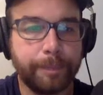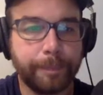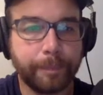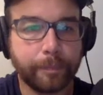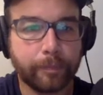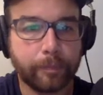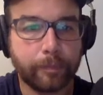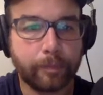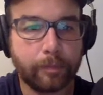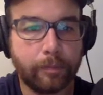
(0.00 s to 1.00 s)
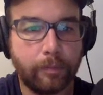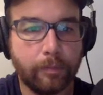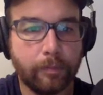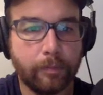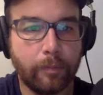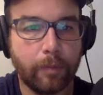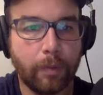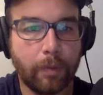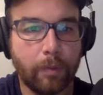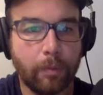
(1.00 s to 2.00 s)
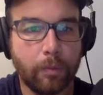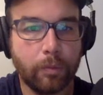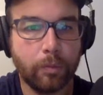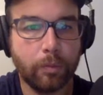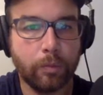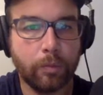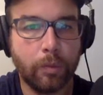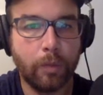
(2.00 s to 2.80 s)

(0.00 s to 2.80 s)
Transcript: (silence)